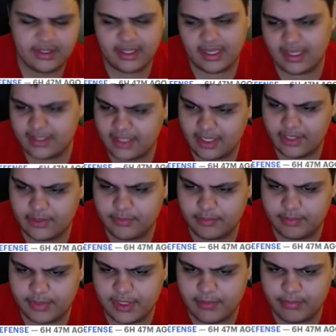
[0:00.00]
And then
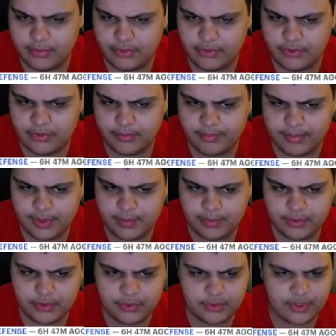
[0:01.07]
people
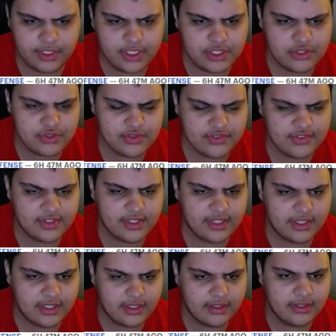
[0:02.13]
who are
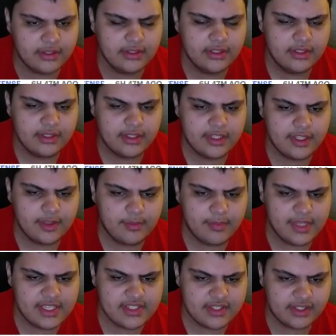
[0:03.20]
interested in him
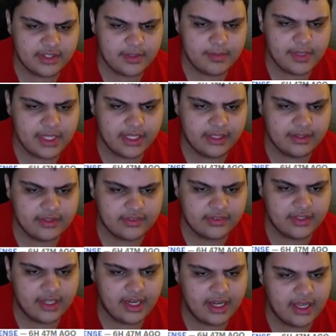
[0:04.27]
basically being this
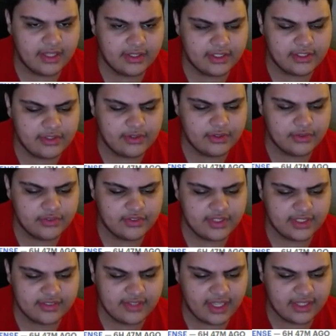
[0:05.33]
guy, like,
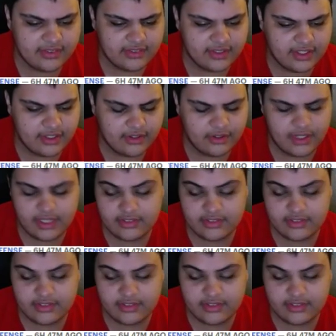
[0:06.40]
Sticks Hexen, or not